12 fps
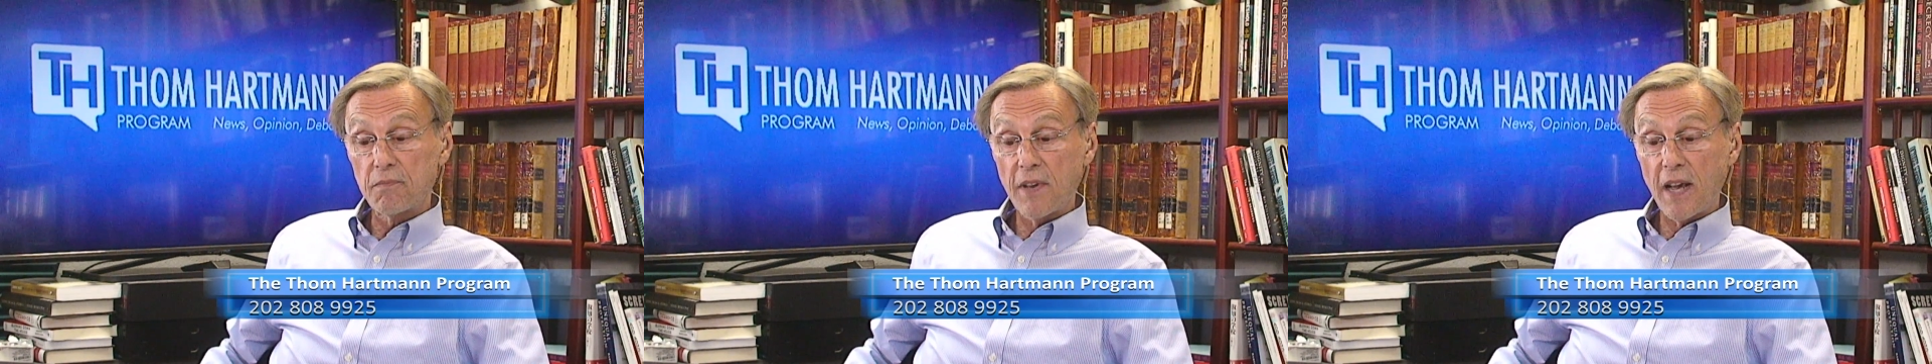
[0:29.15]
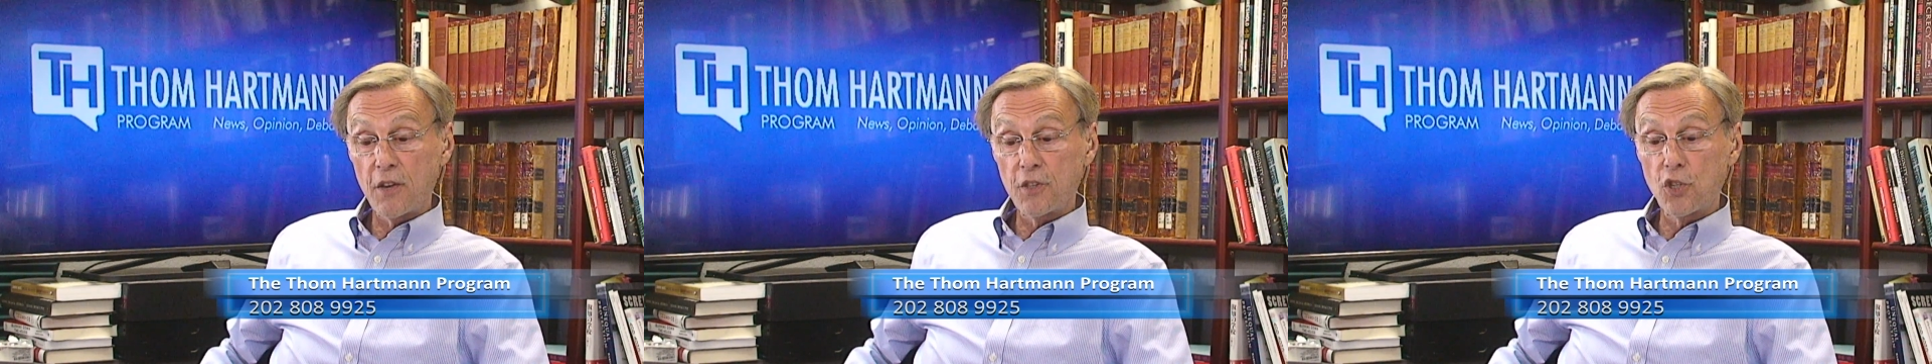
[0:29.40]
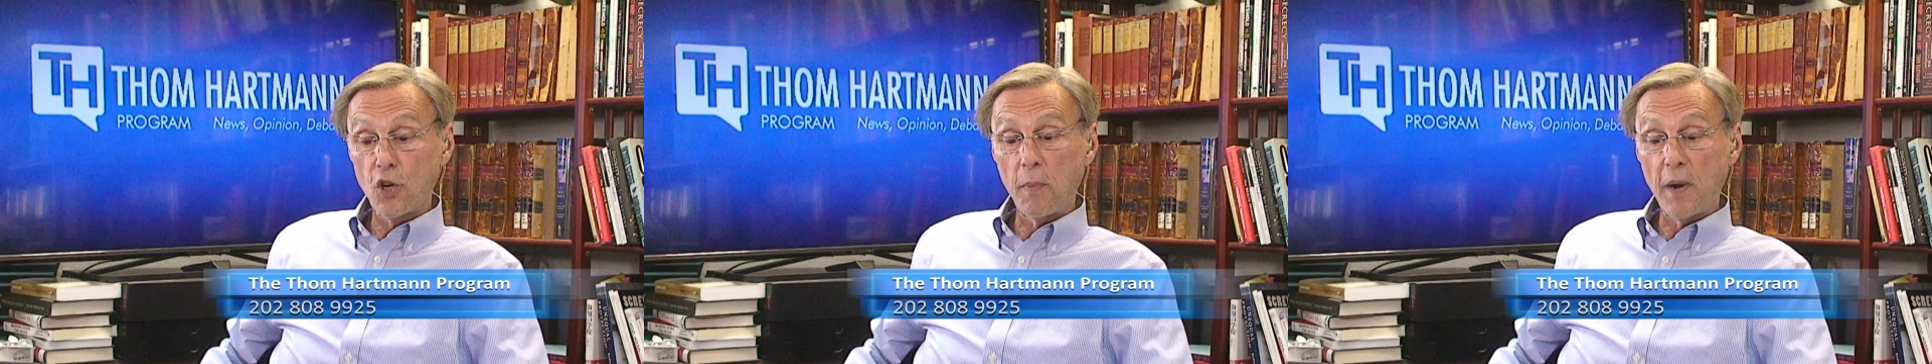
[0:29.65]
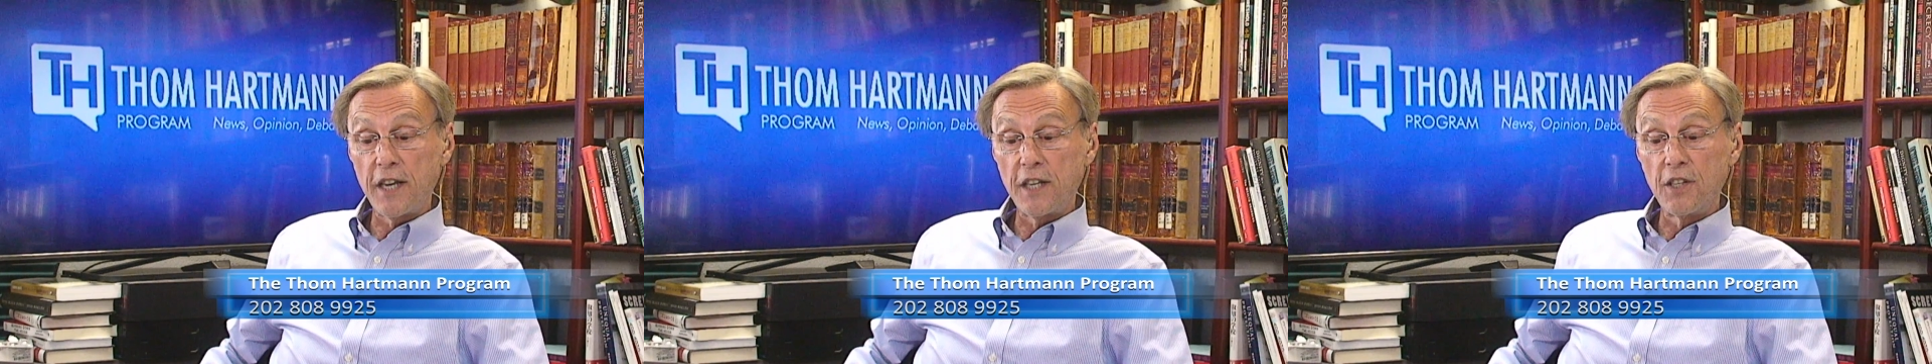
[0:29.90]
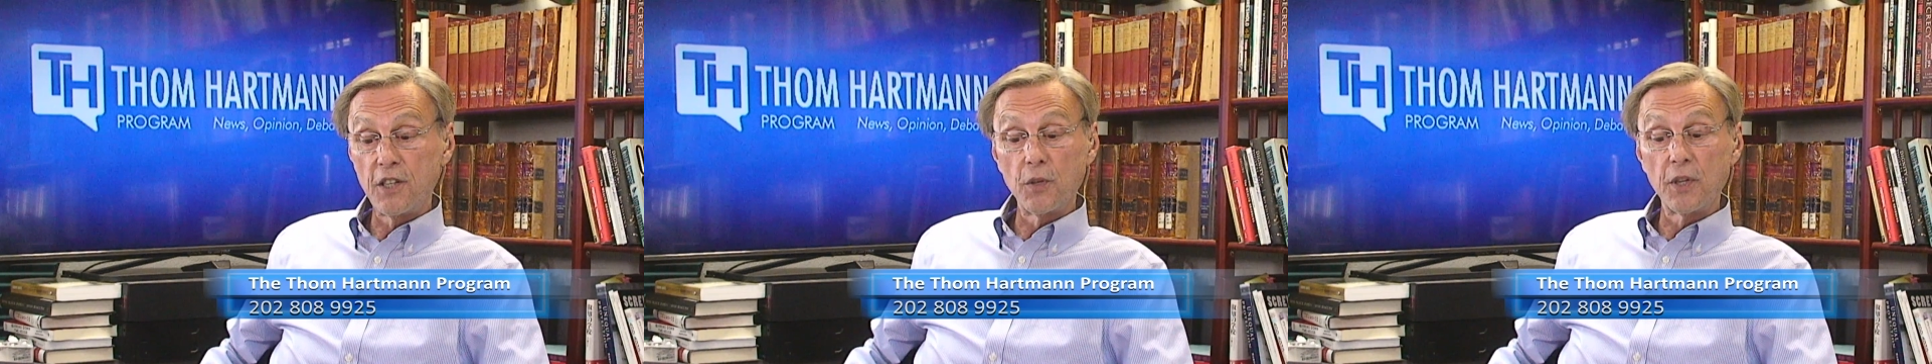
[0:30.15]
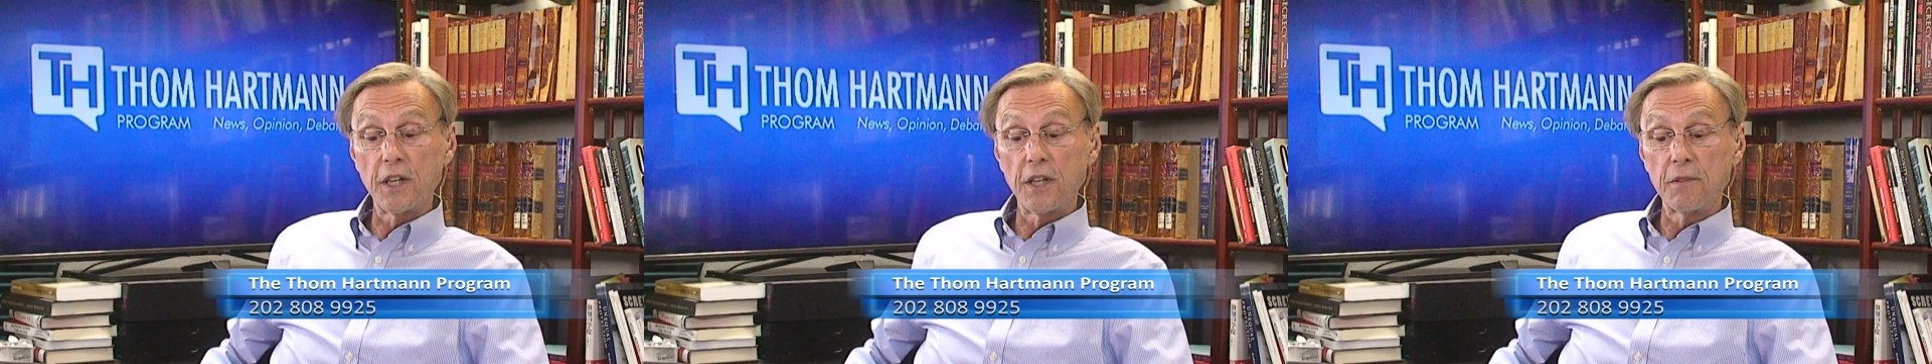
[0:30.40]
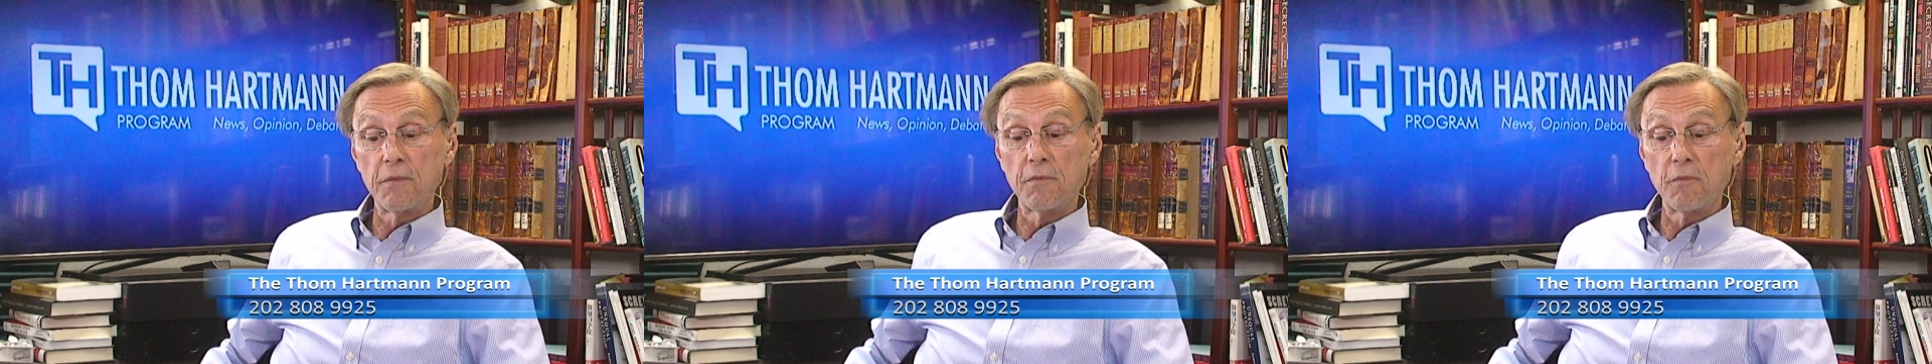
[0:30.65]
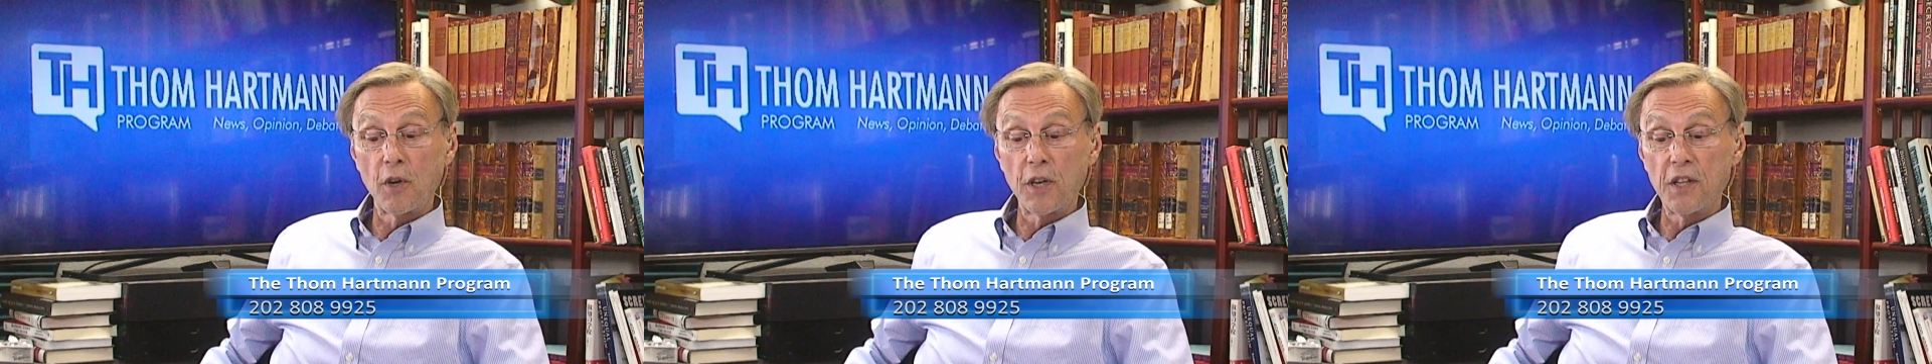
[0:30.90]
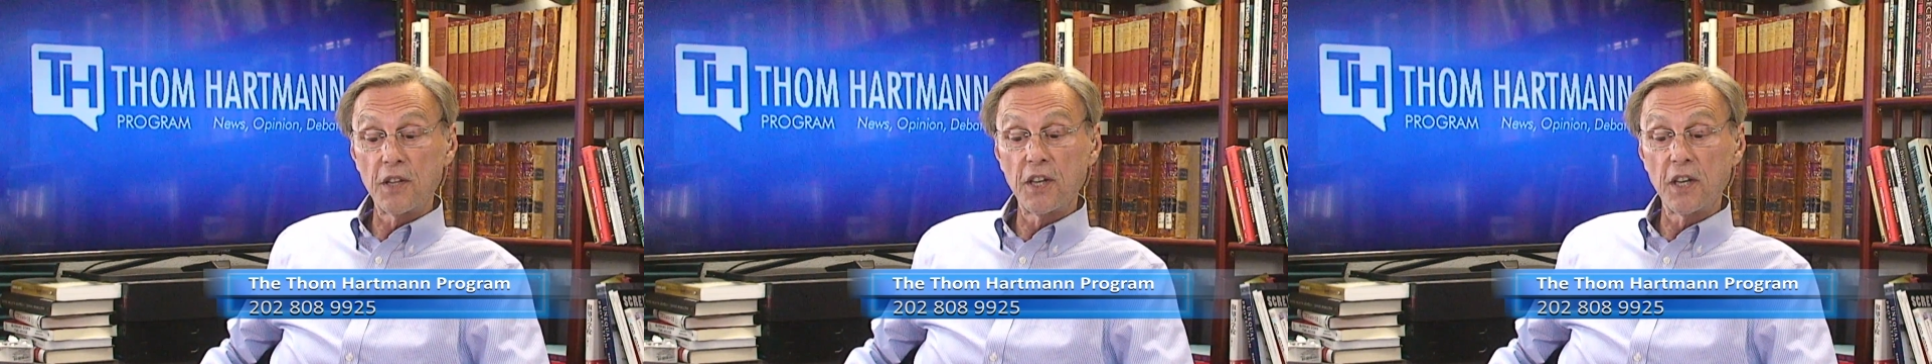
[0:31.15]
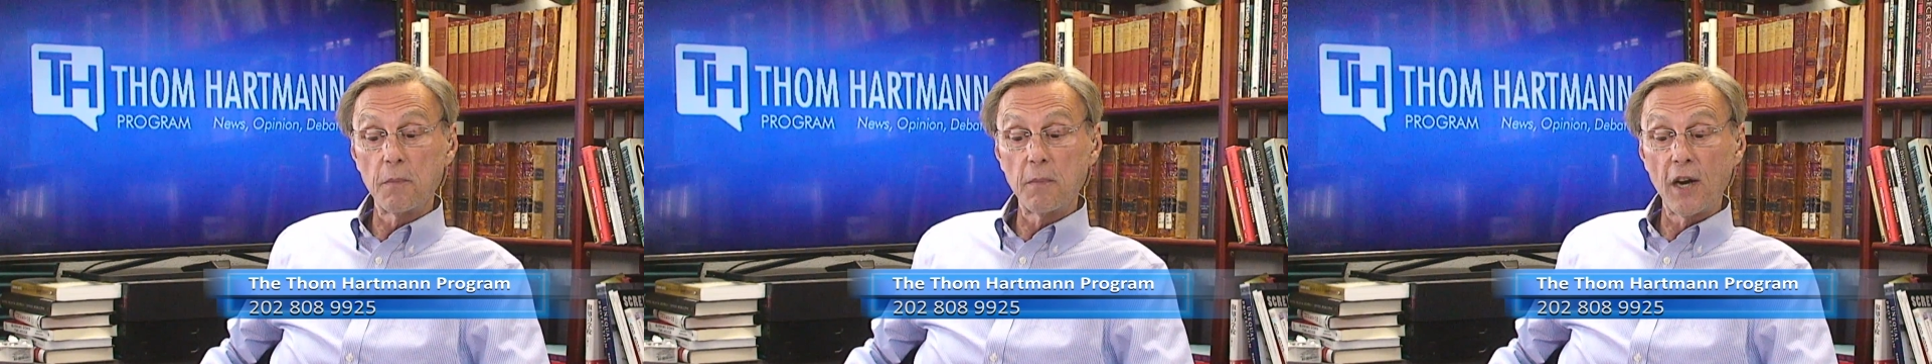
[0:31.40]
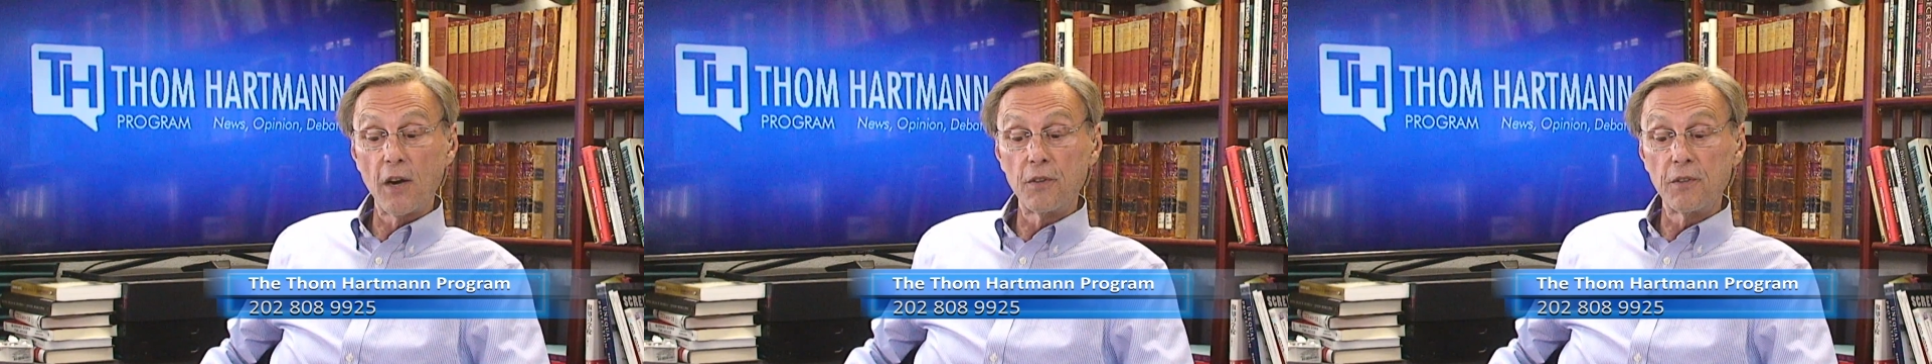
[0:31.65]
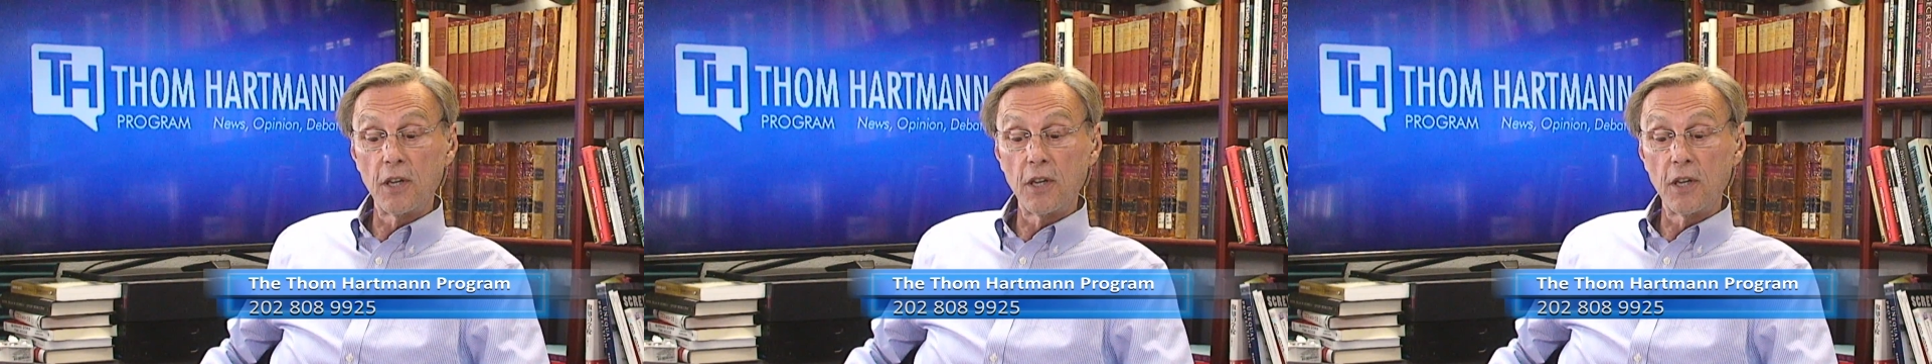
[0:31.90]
how's Joe Biden doing and what do you think about,